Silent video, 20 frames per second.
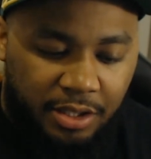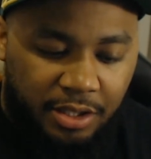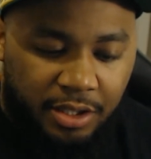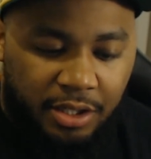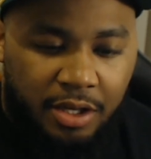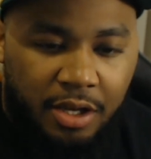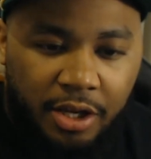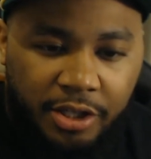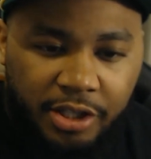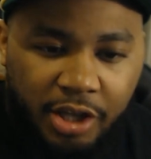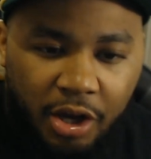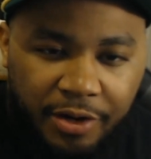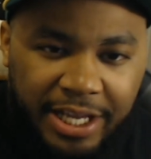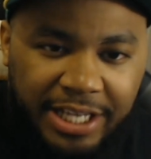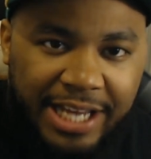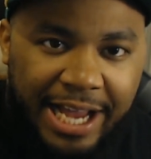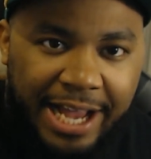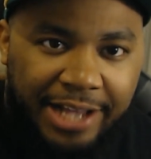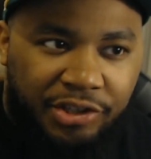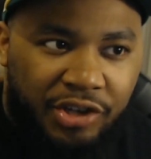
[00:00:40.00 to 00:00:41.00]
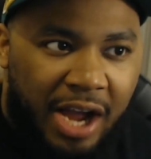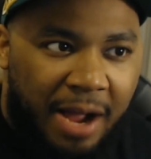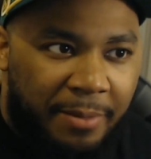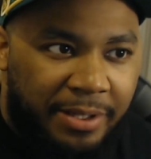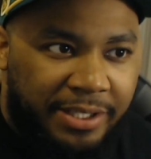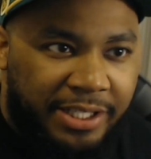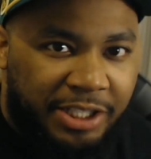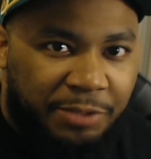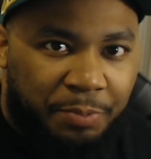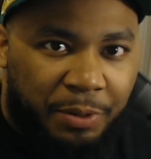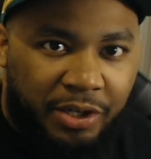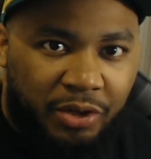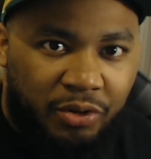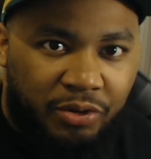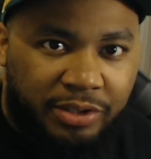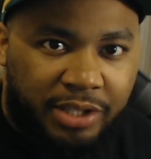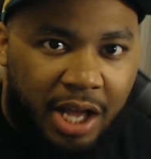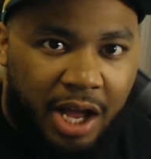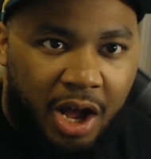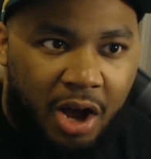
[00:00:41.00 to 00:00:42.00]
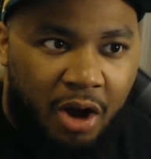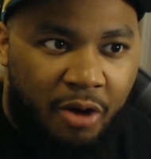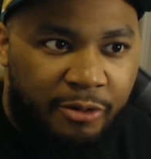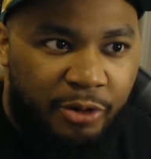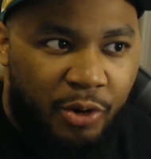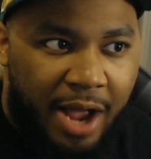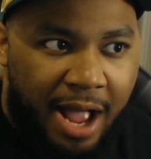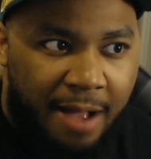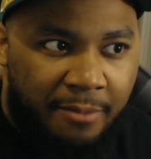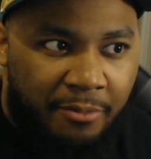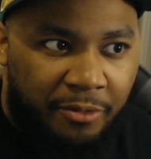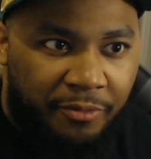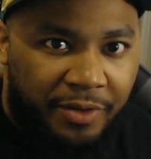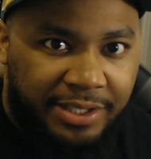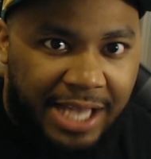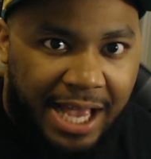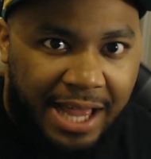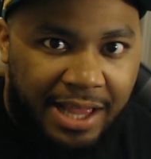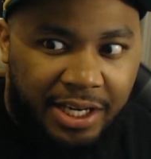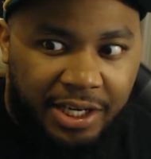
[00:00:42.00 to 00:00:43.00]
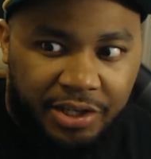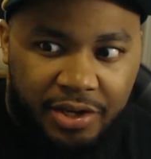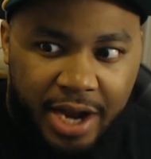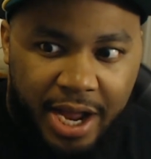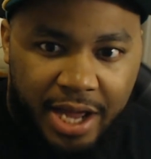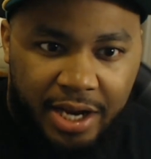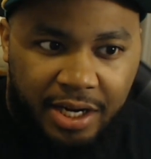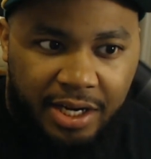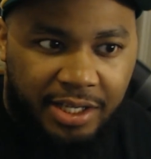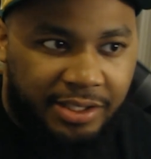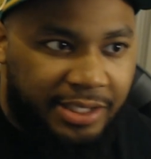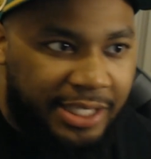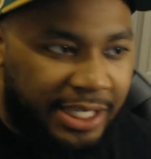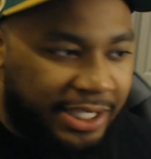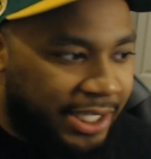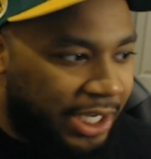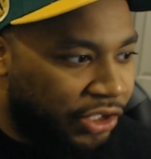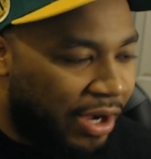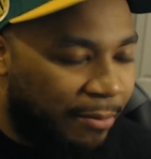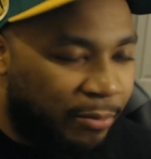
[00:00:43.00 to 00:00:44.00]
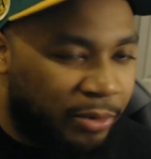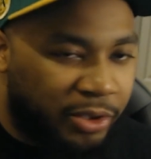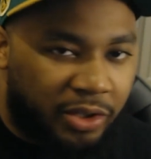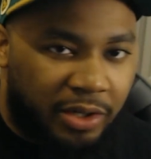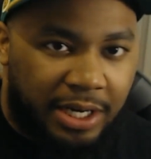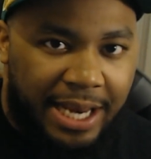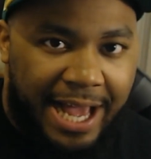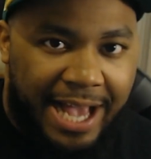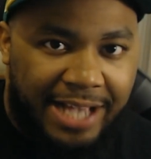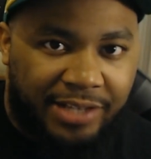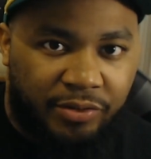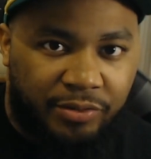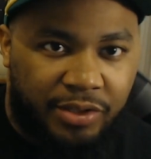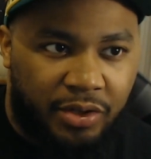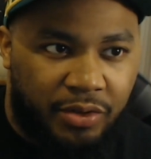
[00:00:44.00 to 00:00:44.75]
So DJ Drama just produced a whole new album for Tyler the Creator, because DJ Drama was on the last one too.